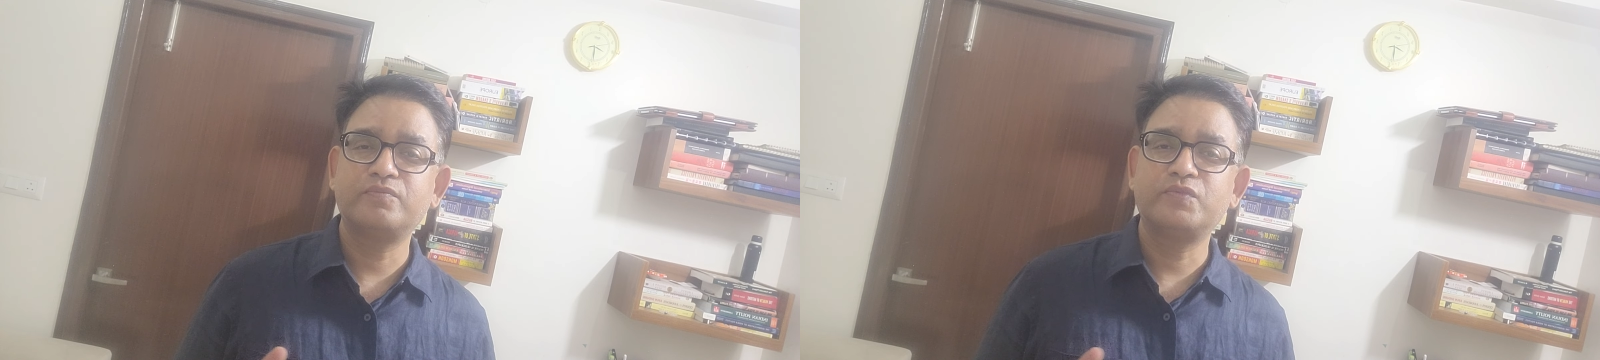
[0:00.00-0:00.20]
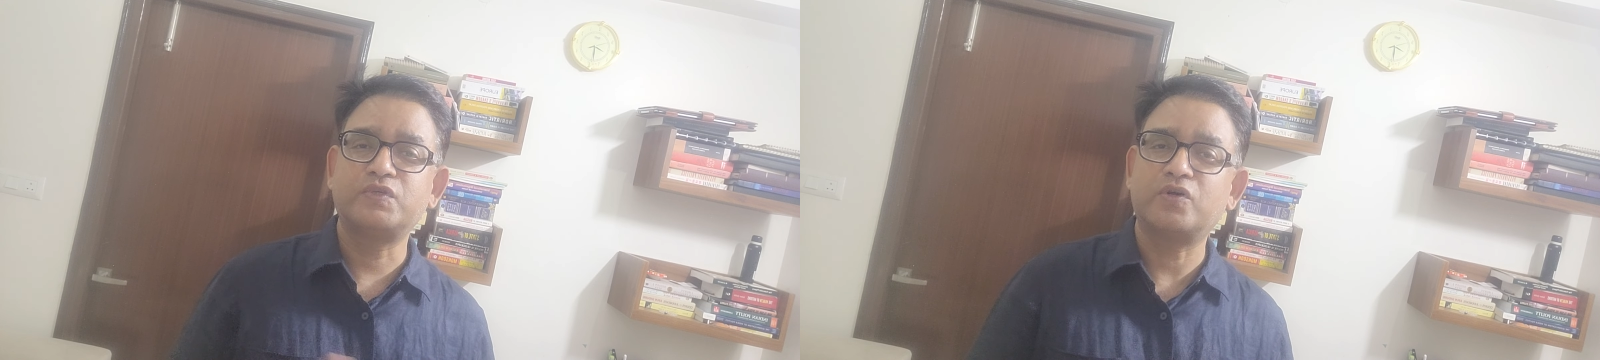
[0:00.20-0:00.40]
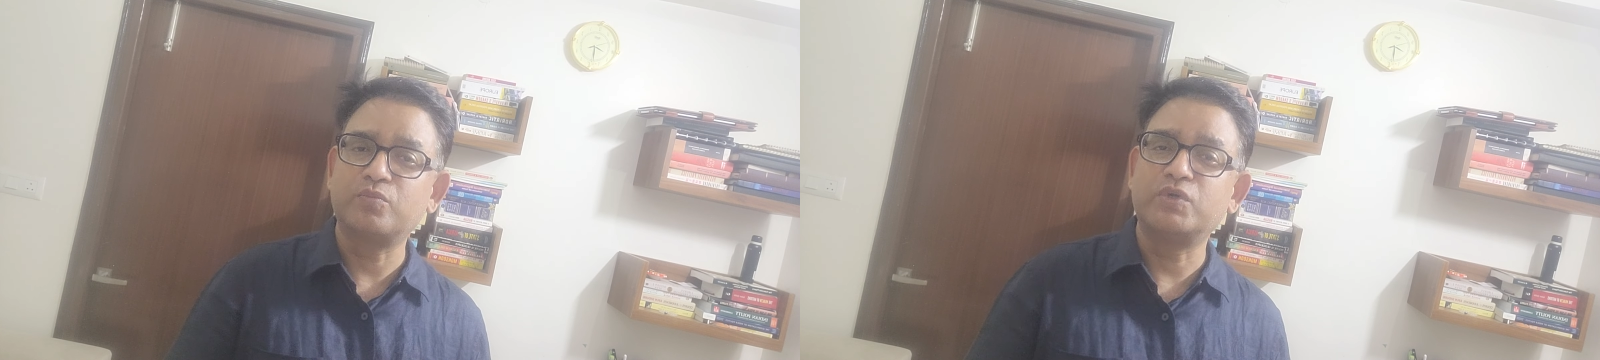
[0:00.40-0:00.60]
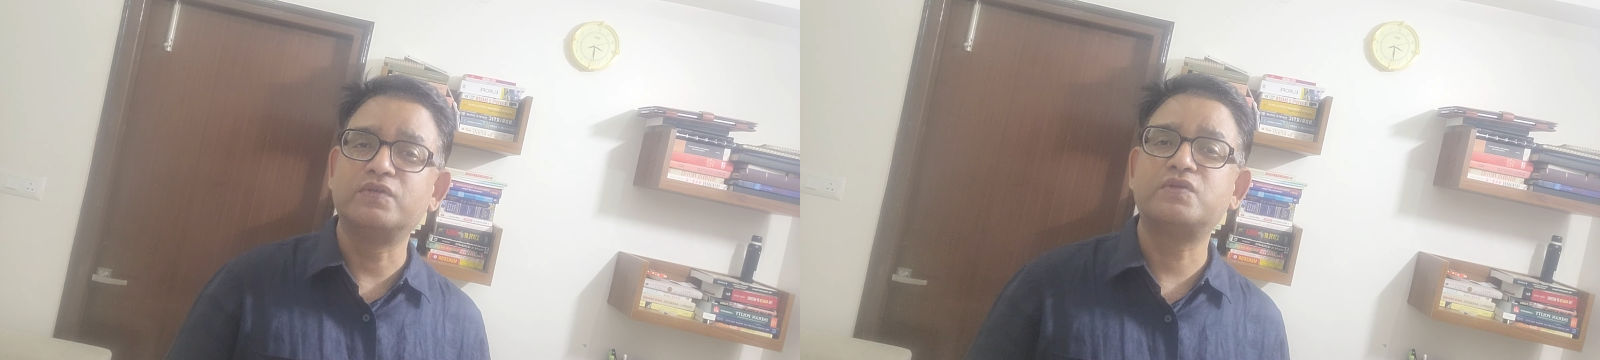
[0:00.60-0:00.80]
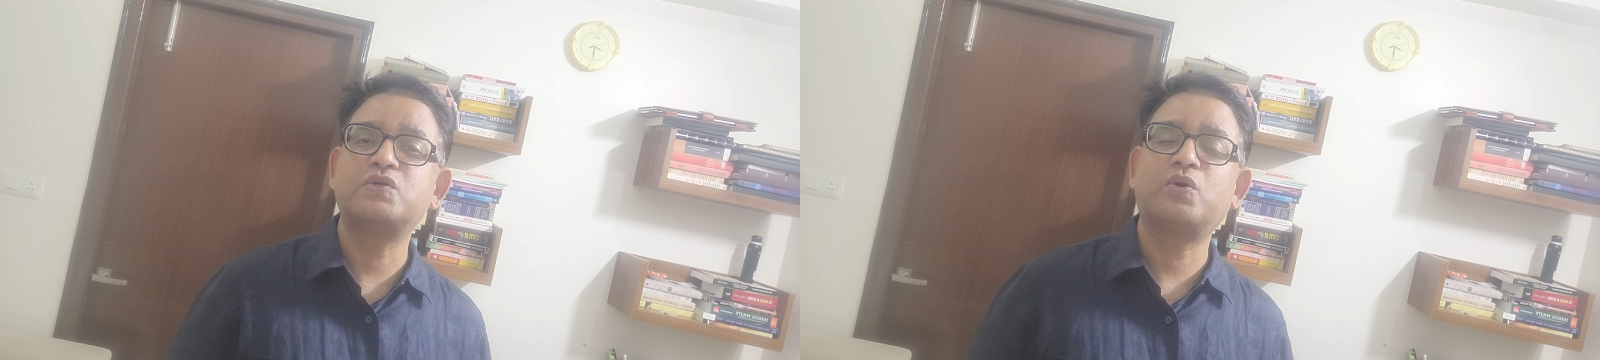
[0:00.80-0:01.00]

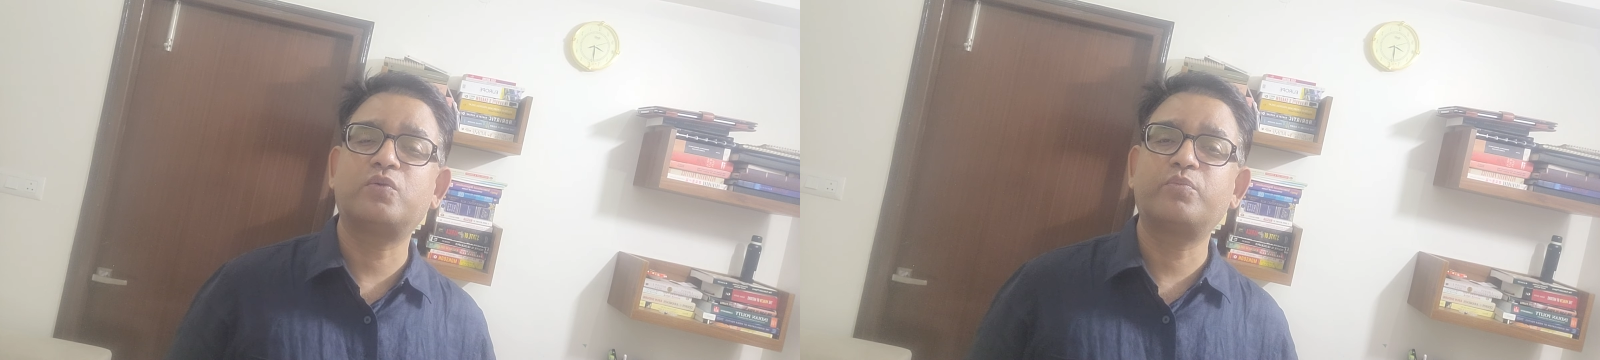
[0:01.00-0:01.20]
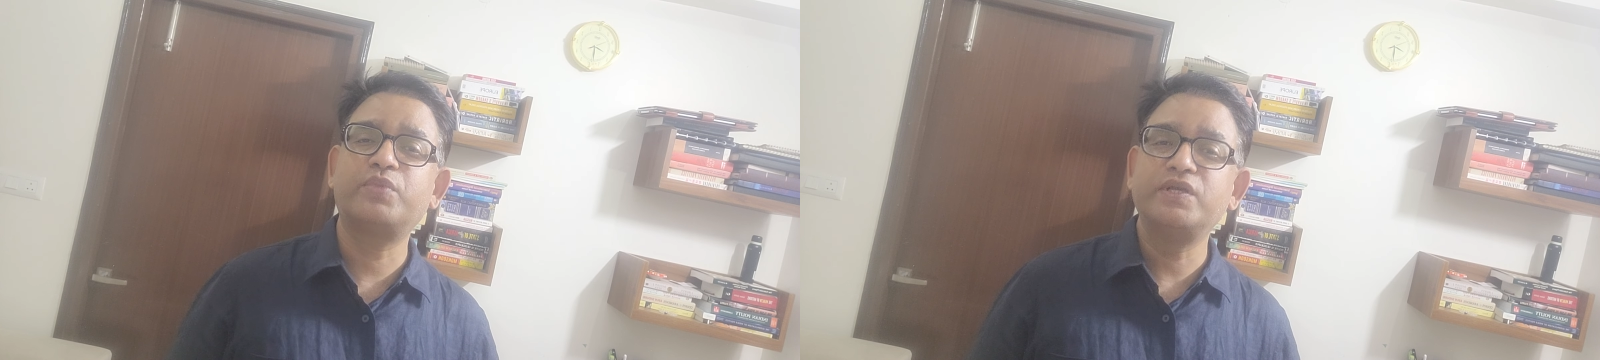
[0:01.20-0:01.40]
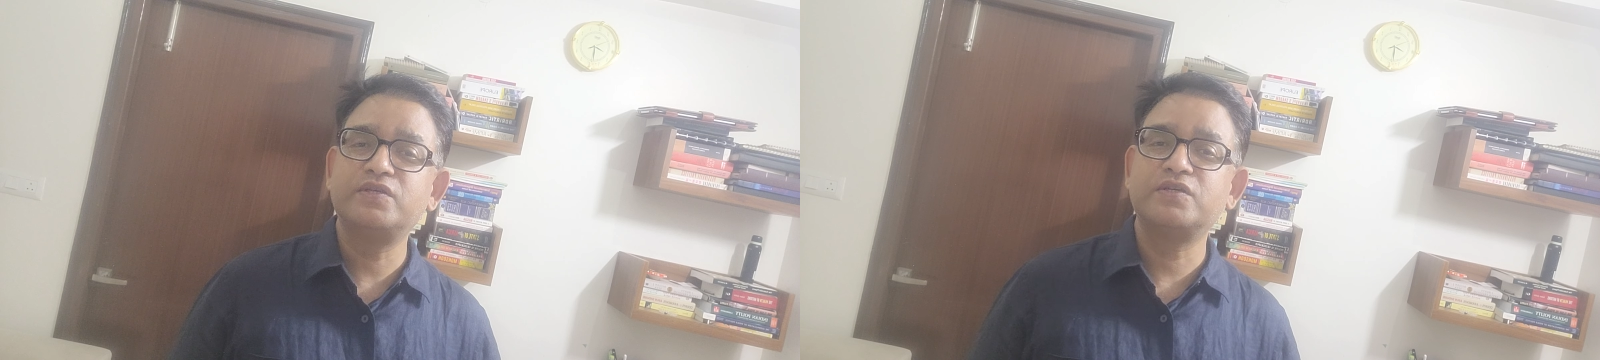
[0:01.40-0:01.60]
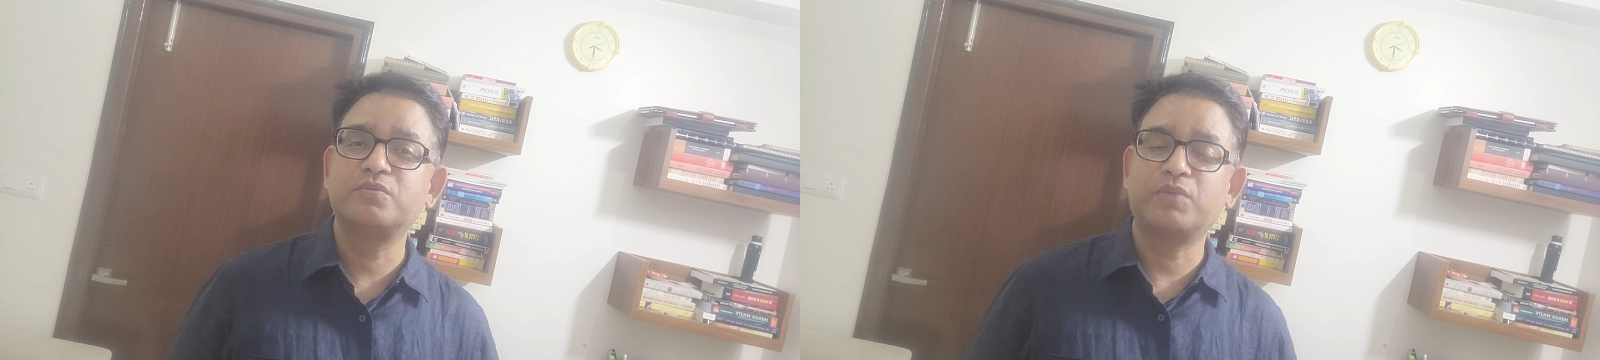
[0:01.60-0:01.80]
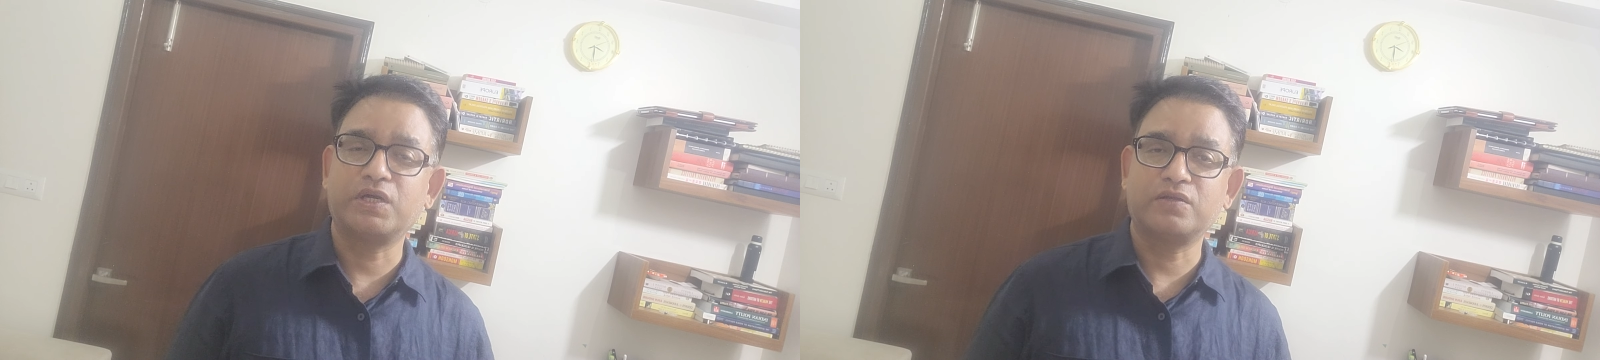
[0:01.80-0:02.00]
sermons or
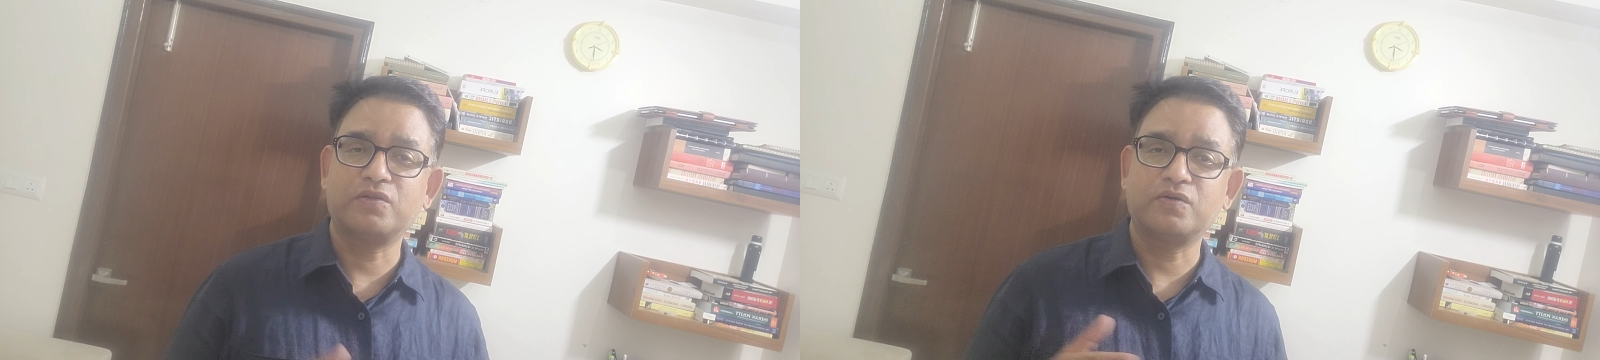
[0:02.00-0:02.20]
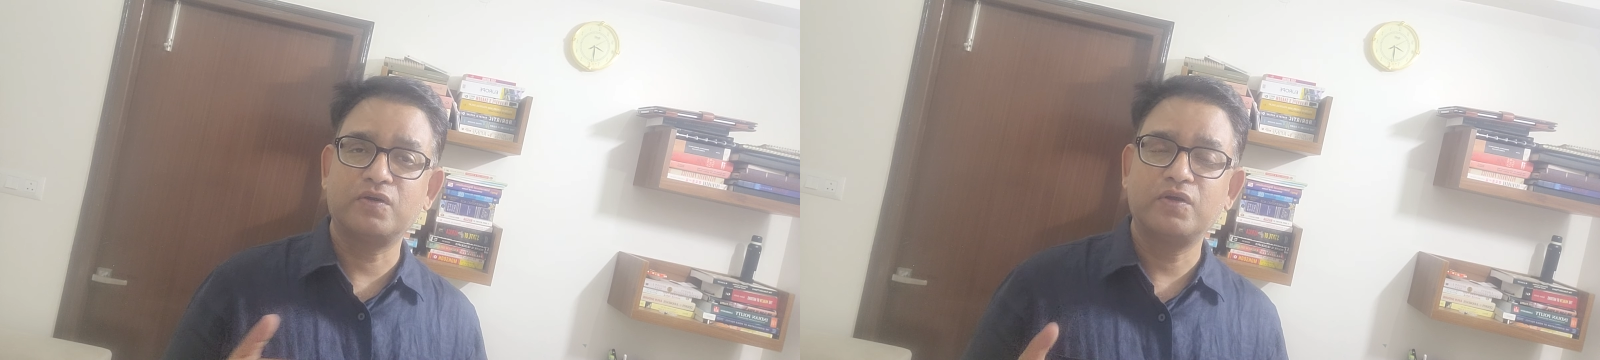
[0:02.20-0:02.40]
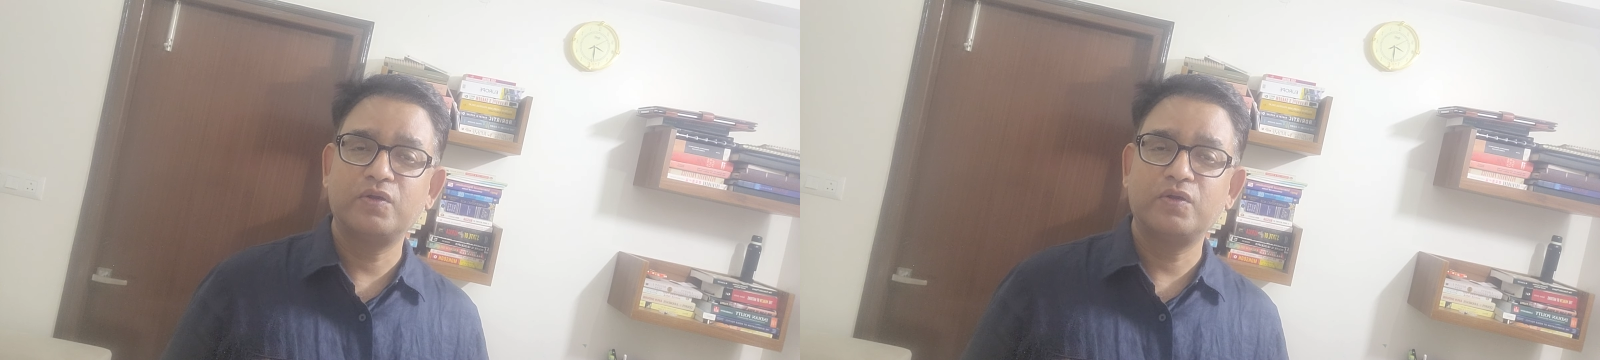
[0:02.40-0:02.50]
preaching by the